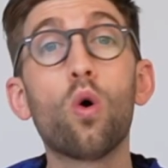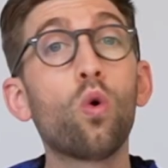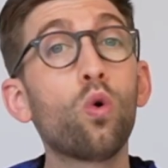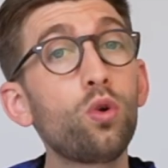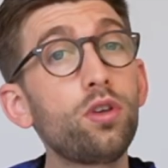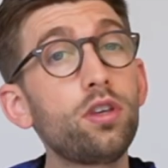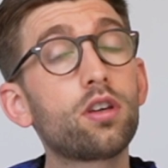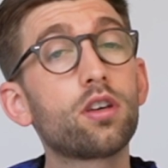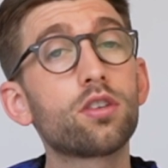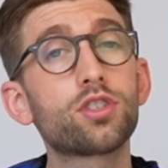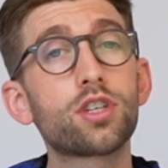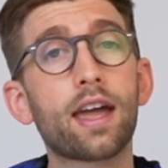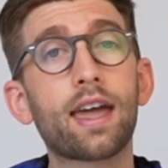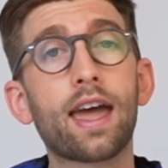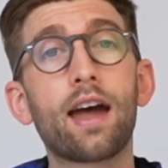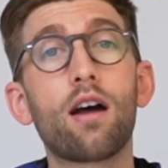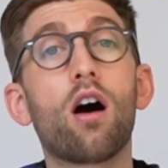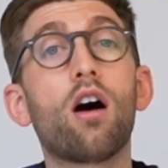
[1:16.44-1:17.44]
or you can
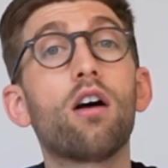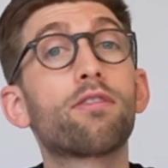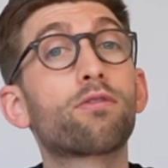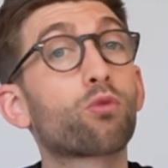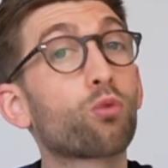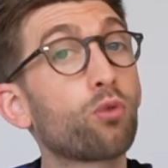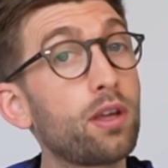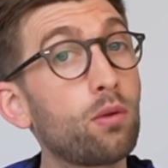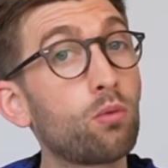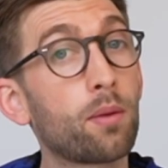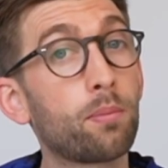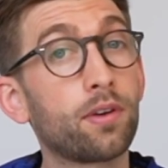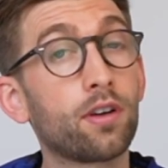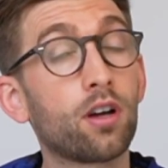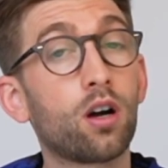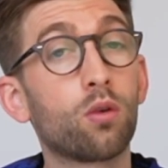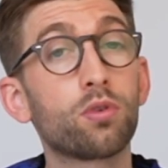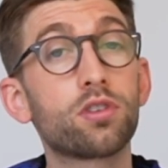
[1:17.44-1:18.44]
check out our free
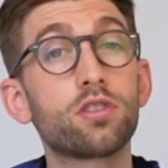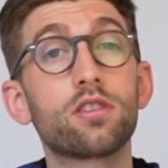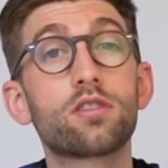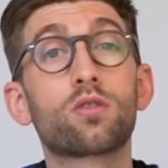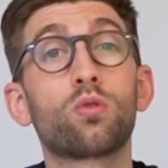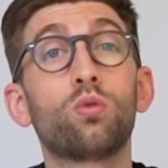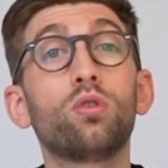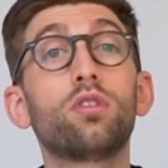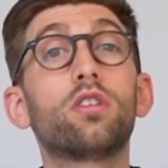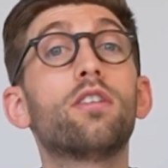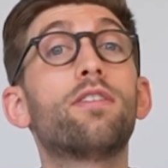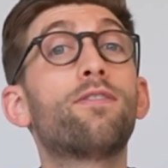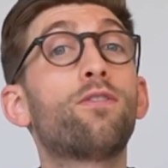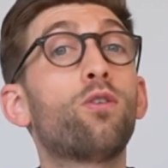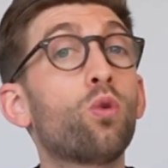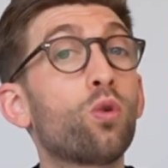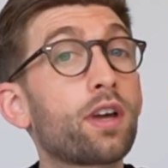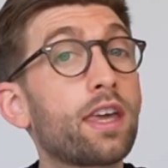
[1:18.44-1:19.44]
webinar, which is called The
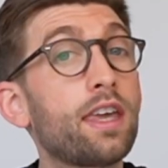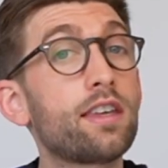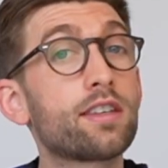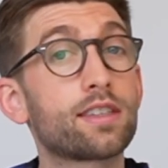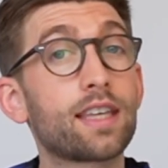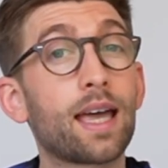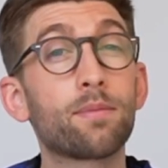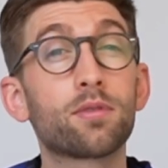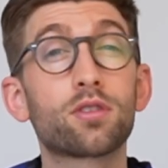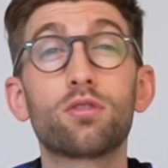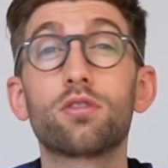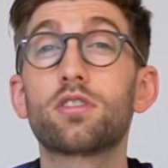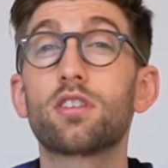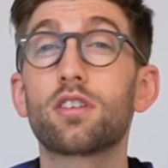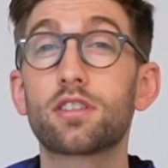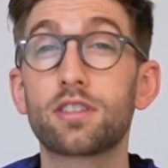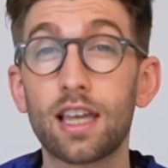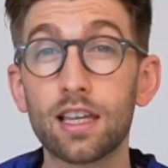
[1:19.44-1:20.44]
Four Key Steps to a
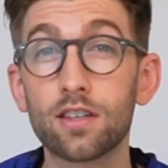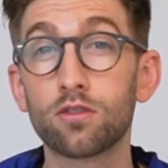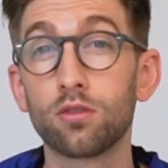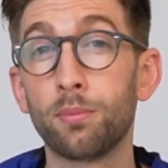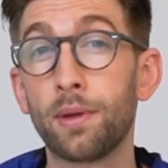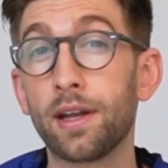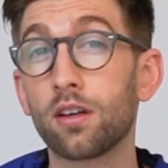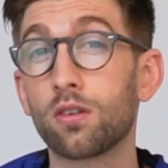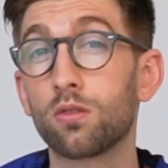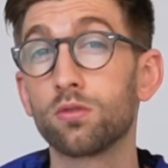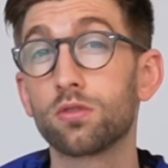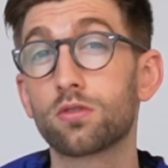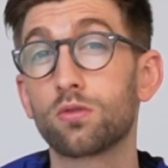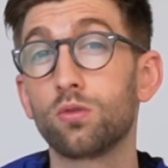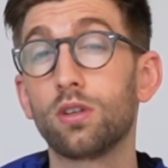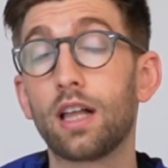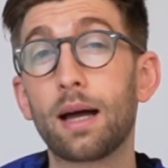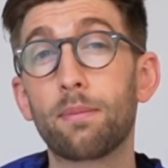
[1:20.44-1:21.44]
Successful Medical
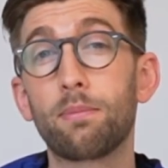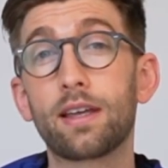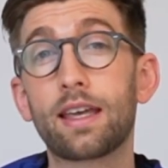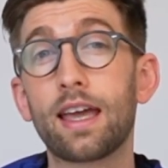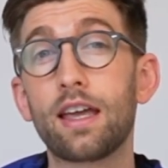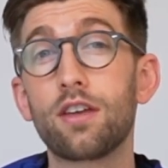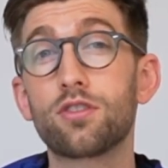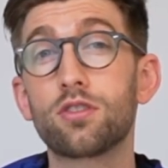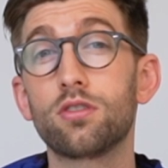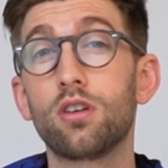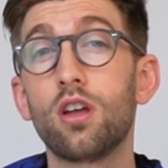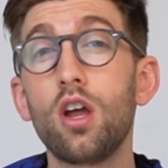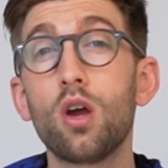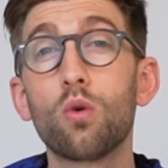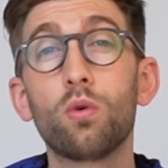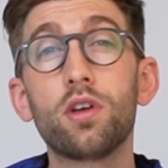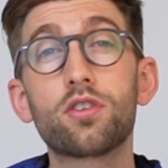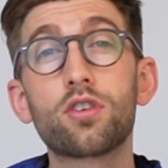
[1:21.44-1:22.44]
School Application,
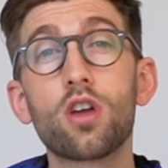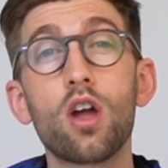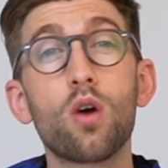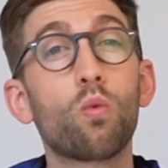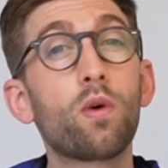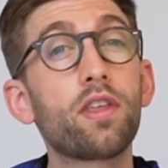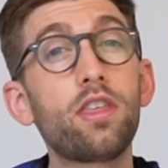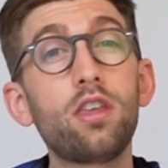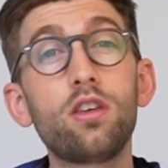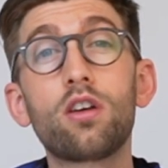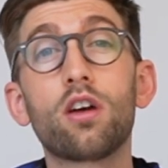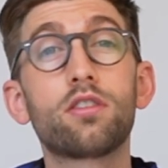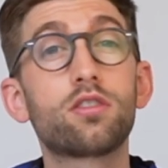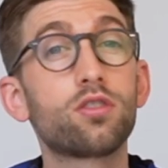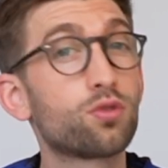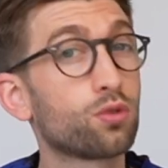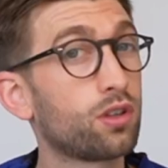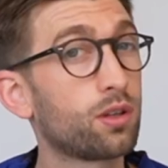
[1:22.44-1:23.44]
which, whether you're going
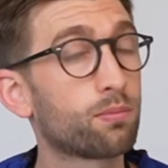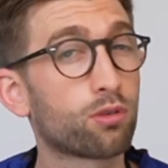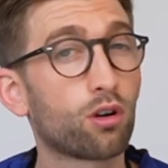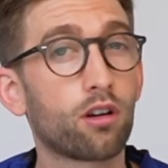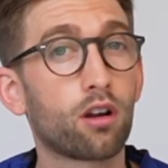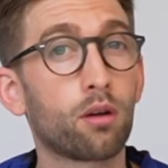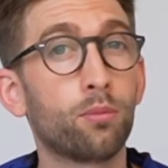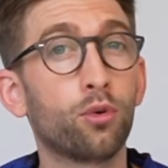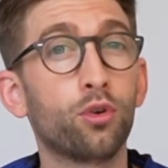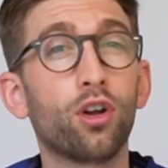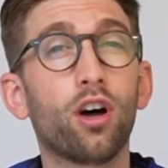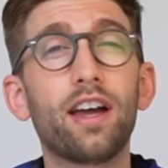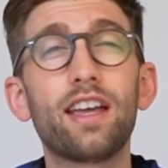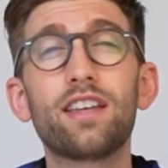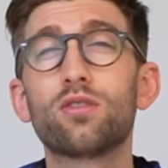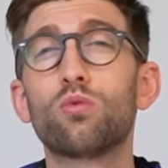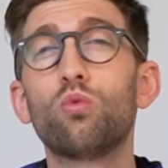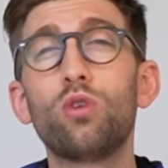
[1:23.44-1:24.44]
to join the program or not,
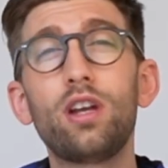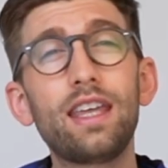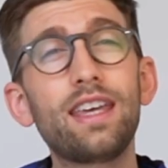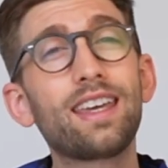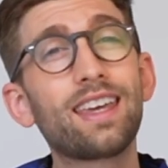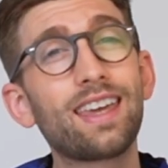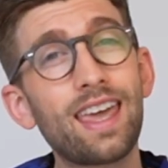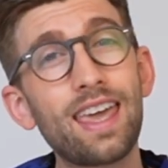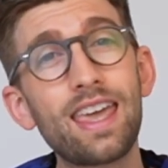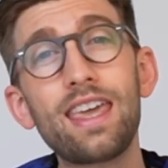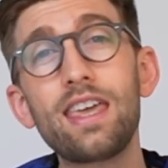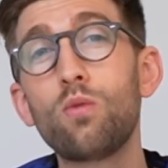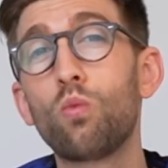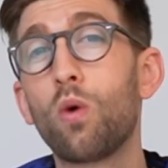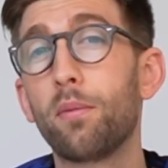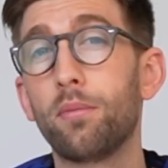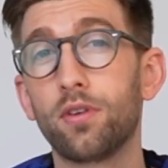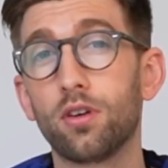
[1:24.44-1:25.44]
is a really key
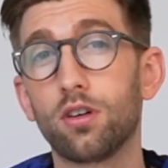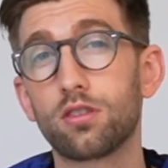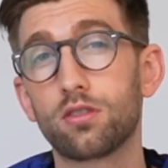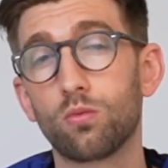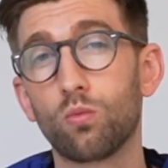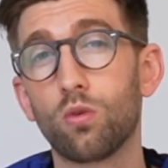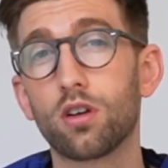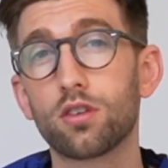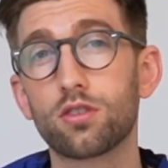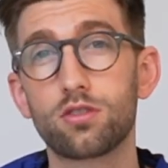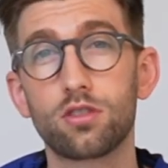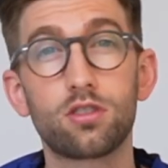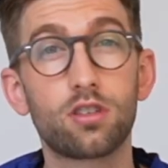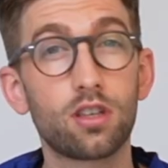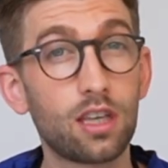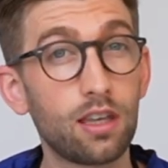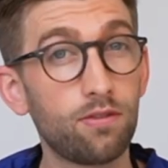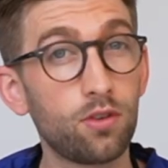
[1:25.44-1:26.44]
webinar to watch just
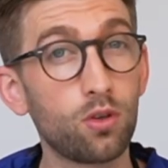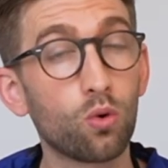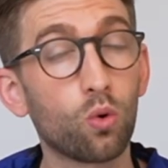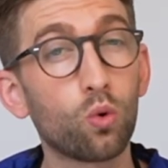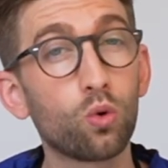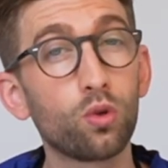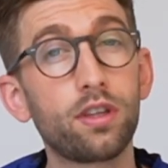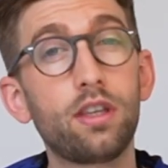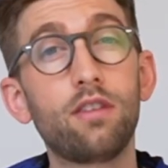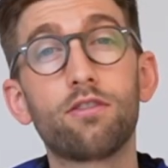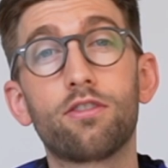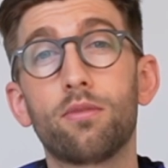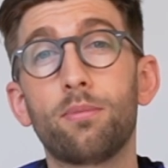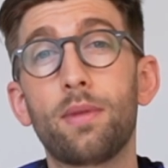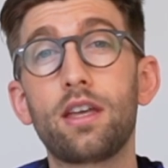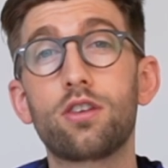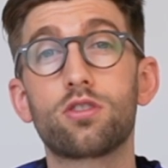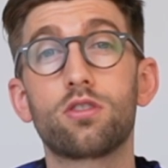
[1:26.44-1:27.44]
to give you all the
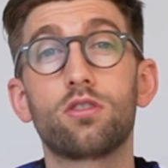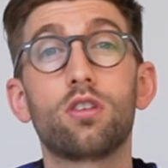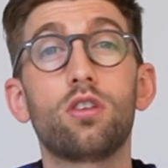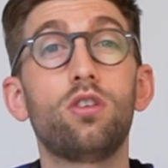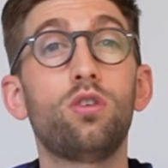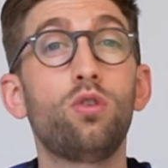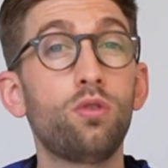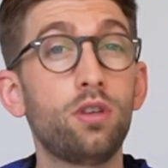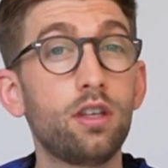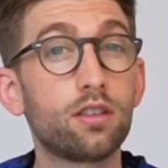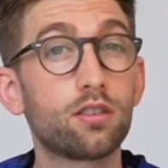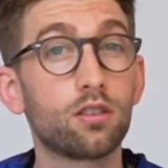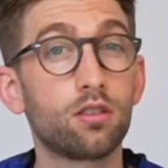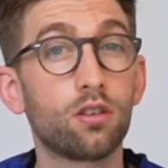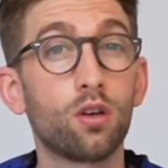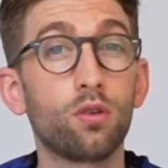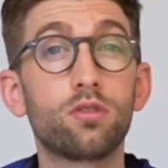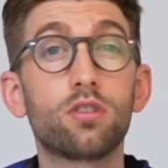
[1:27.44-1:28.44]
information that you need to
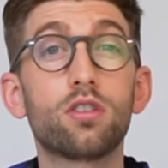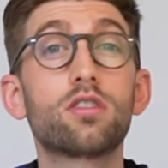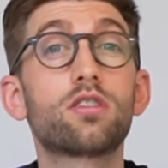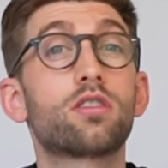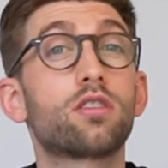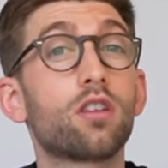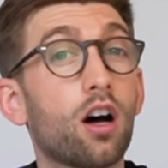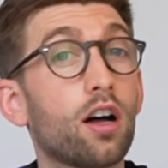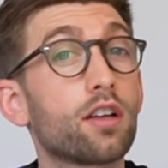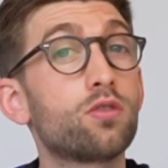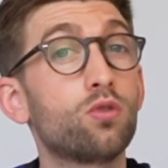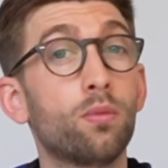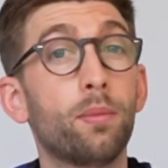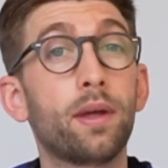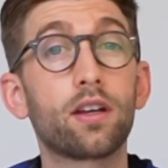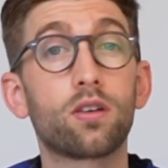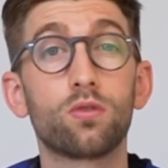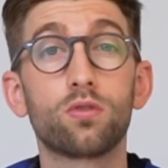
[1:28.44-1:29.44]
know to start your
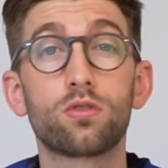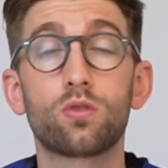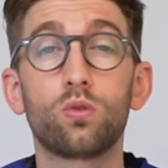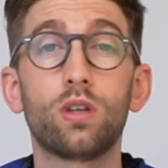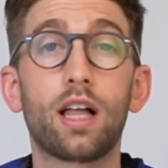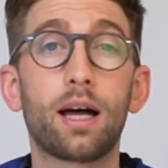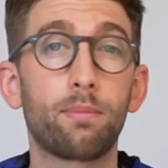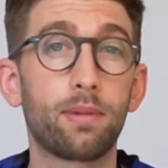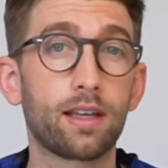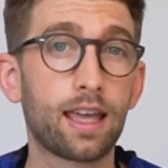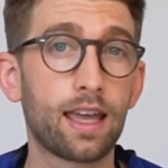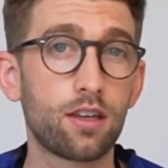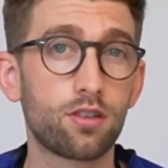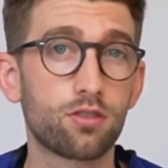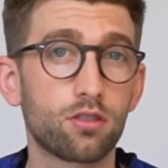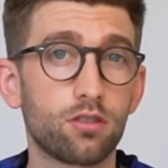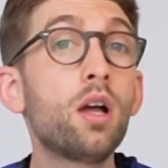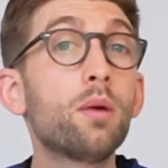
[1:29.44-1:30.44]
medical school
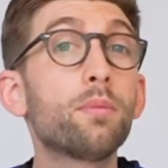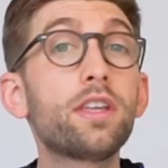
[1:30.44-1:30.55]
application.